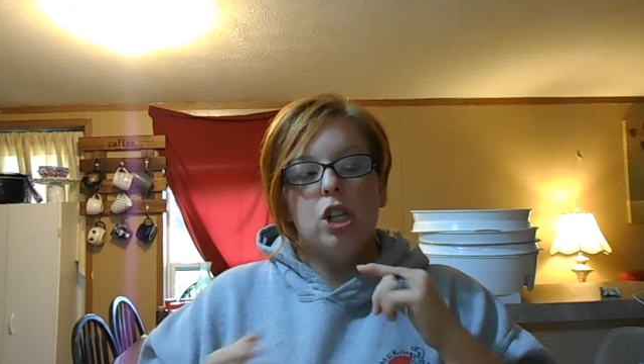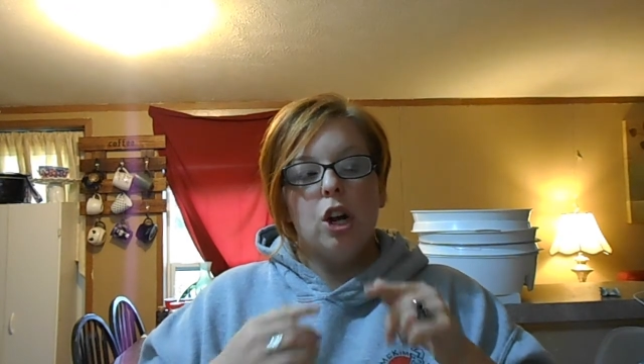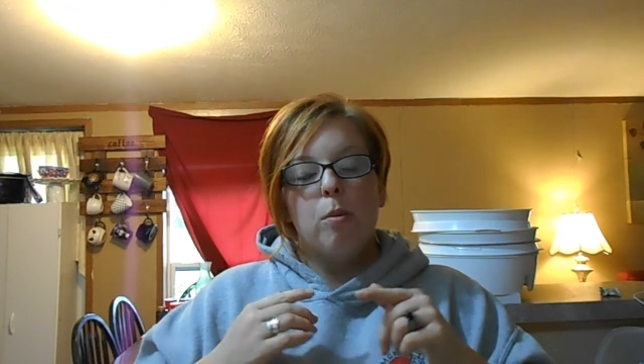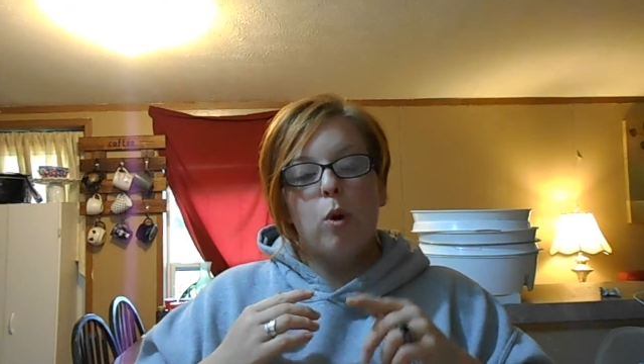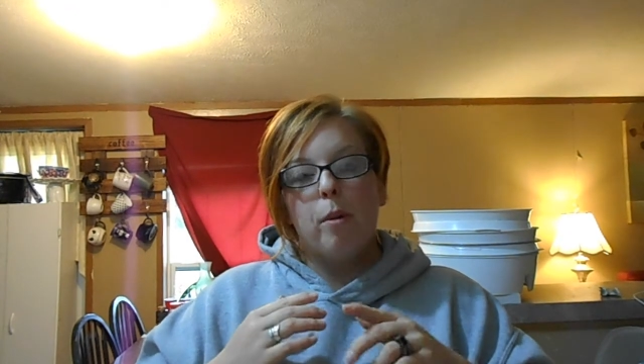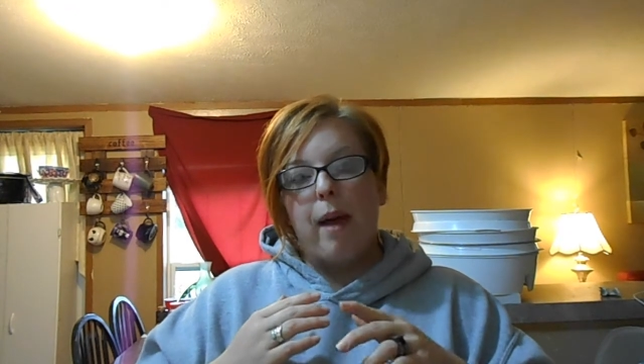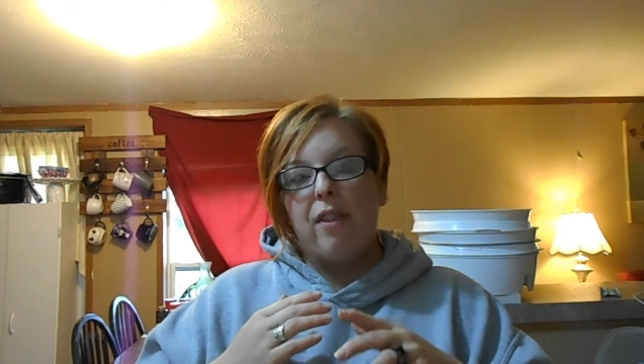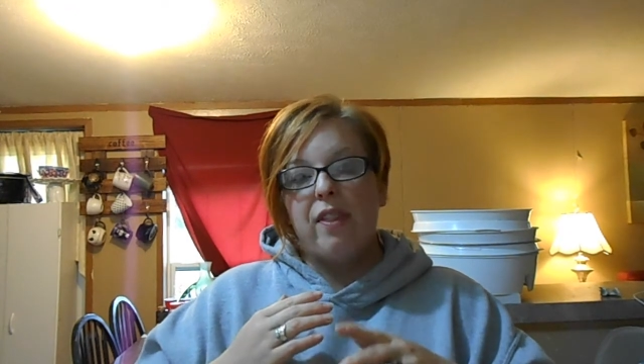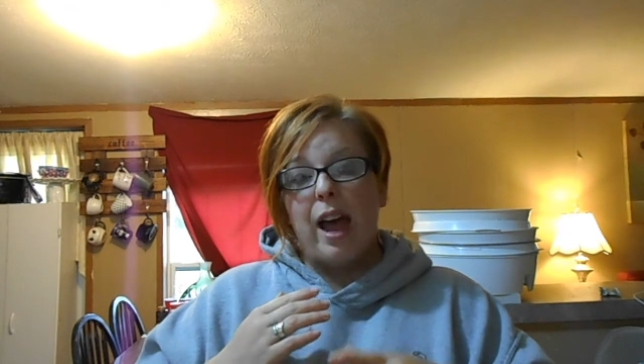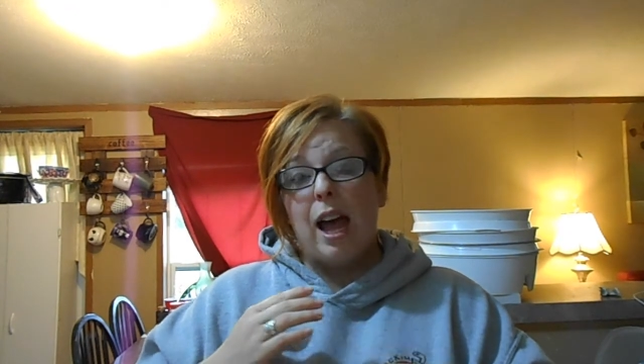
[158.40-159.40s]
know more
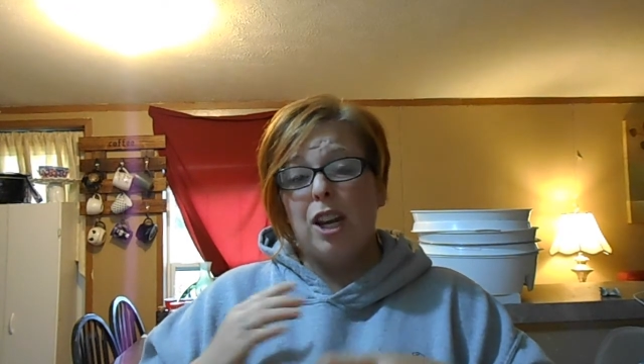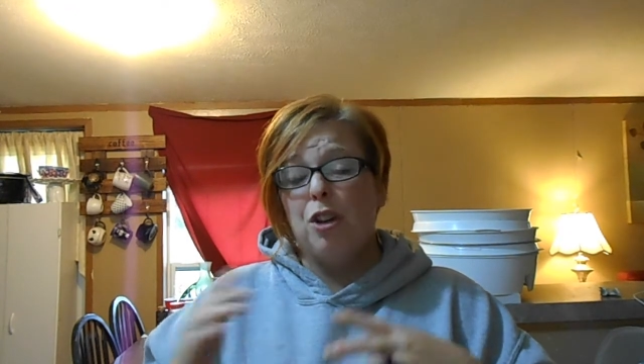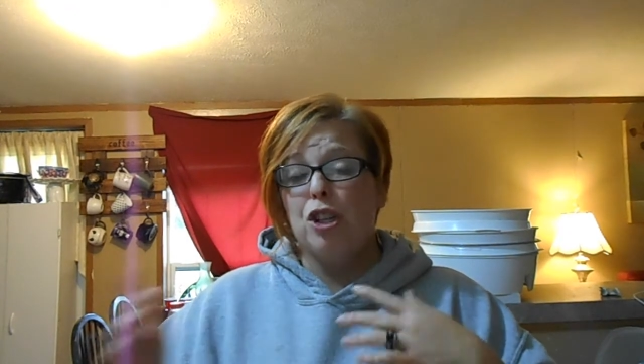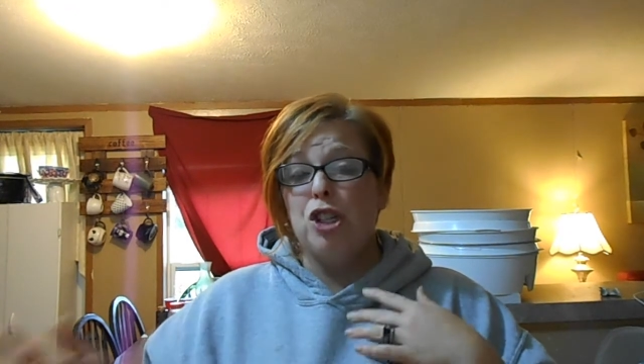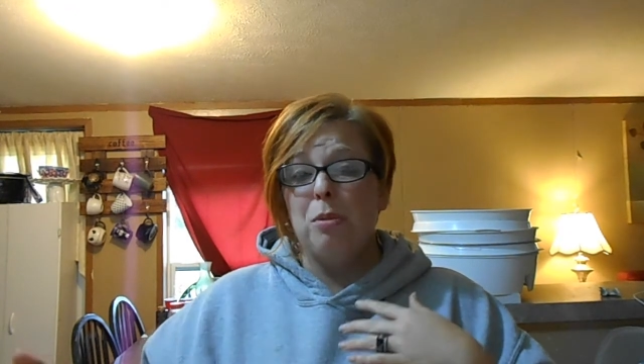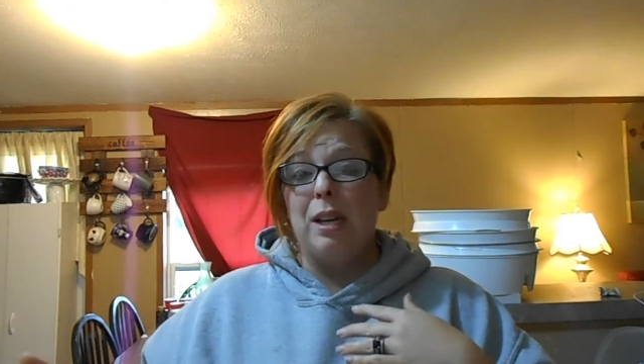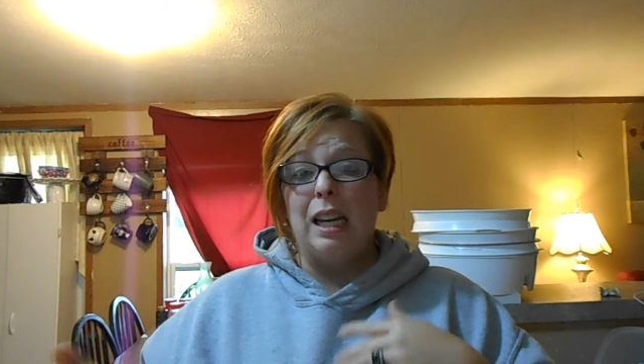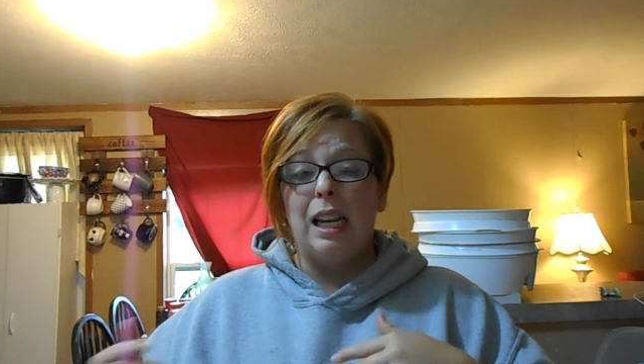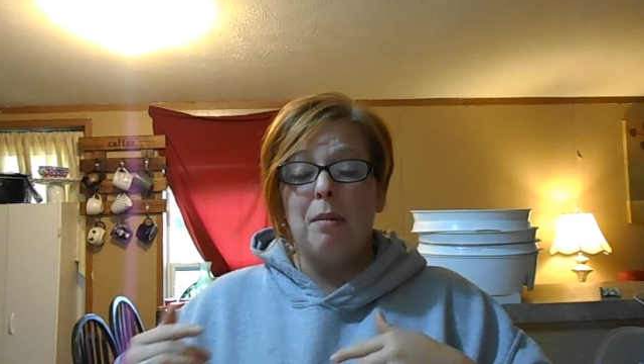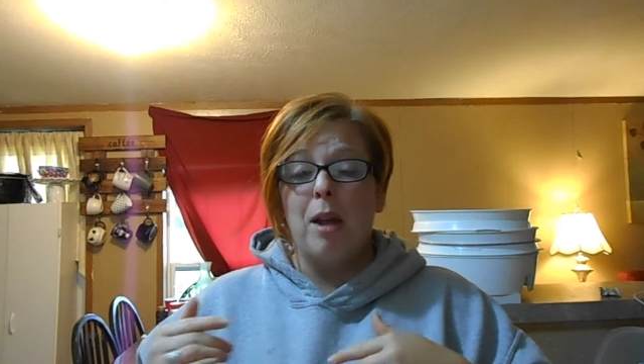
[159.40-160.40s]
about that. You can shoot me
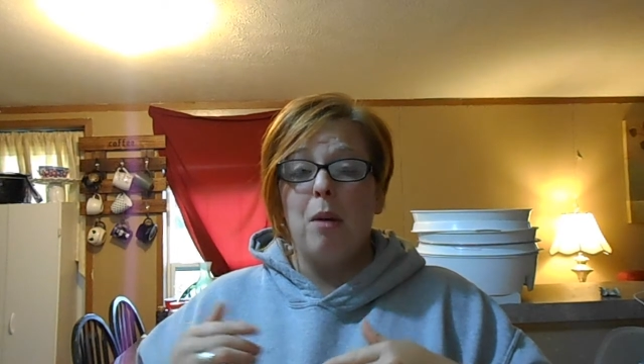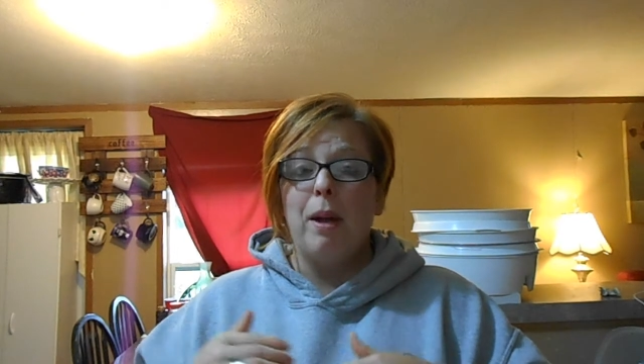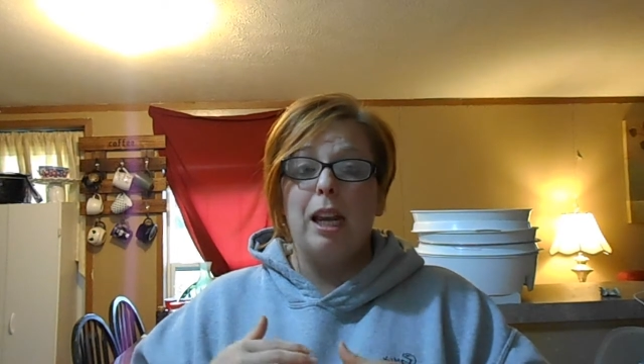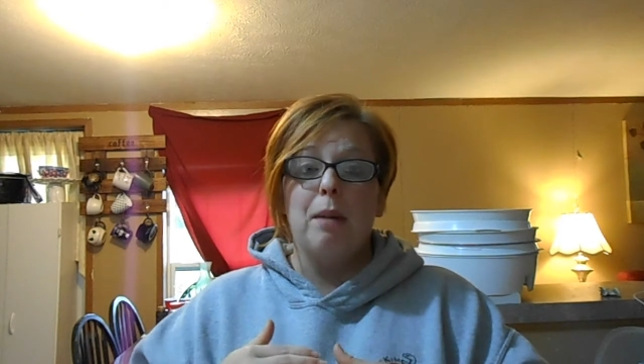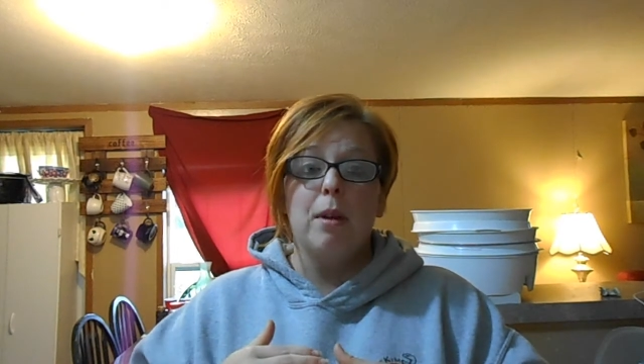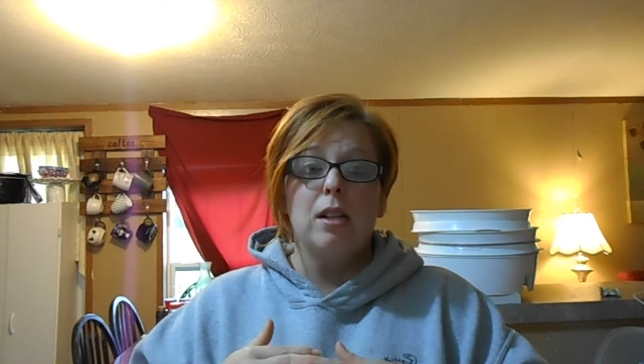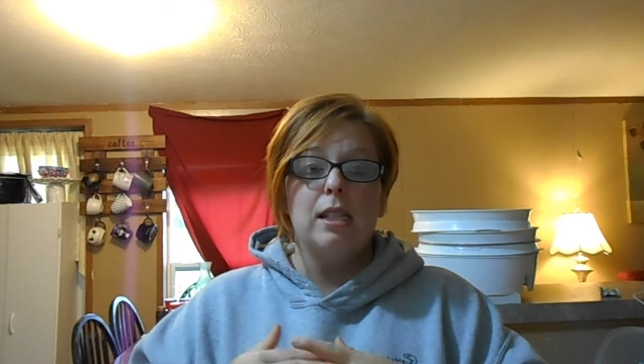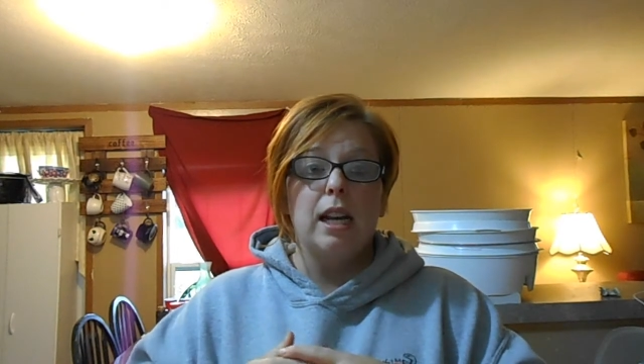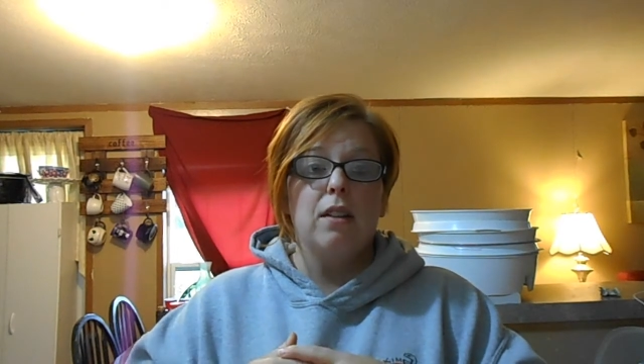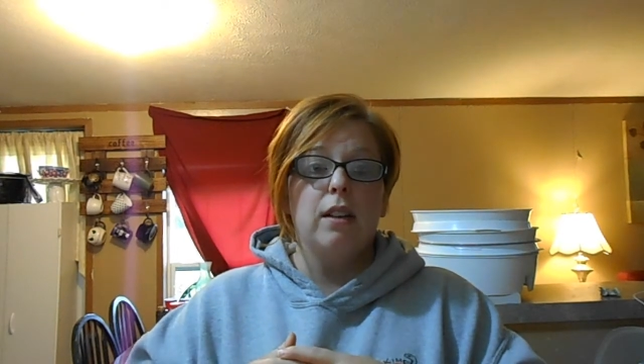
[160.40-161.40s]
an email. My email's
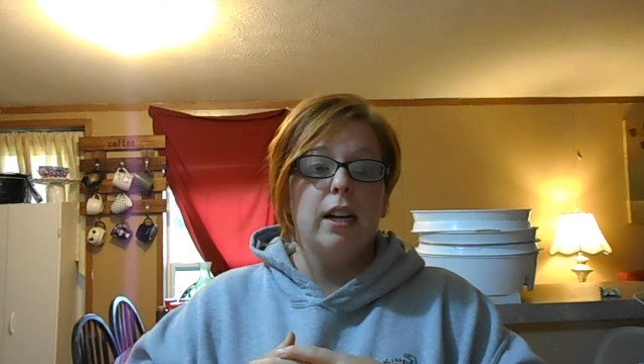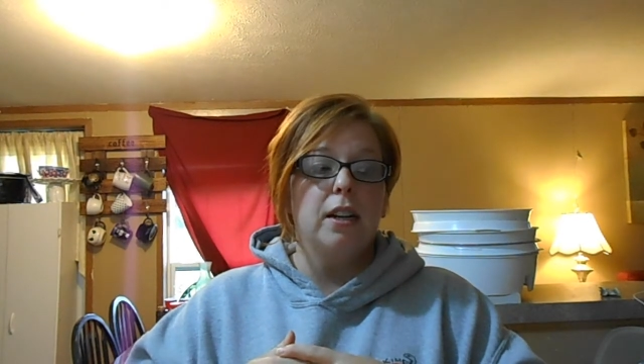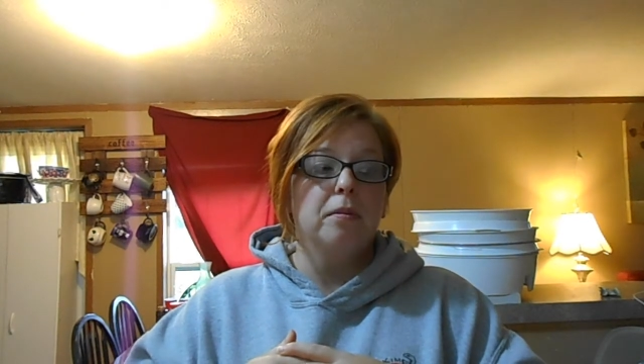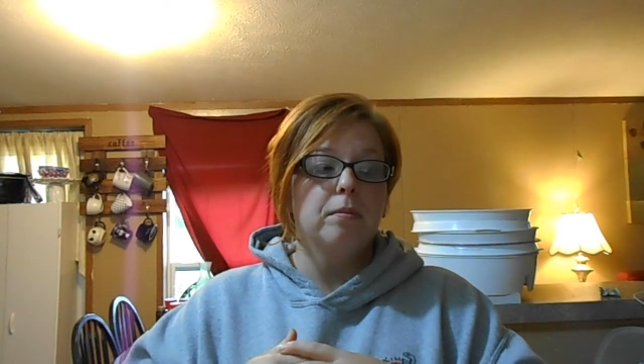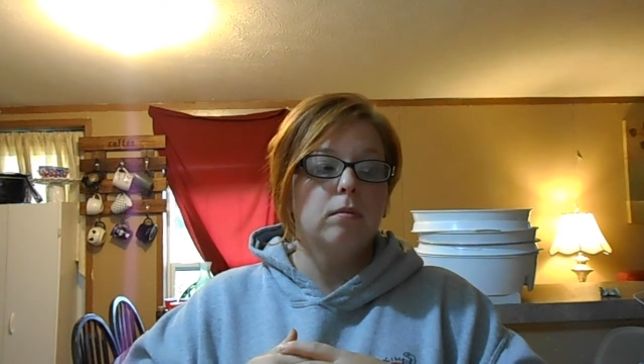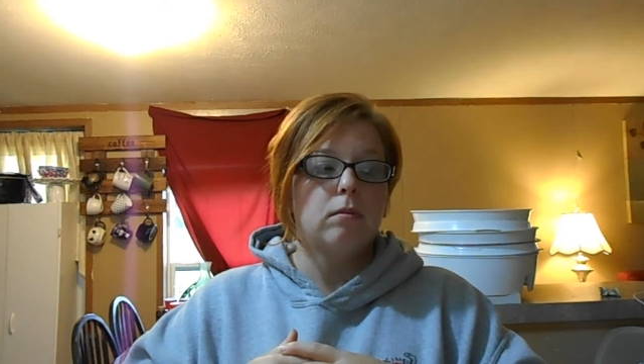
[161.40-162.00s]
down there.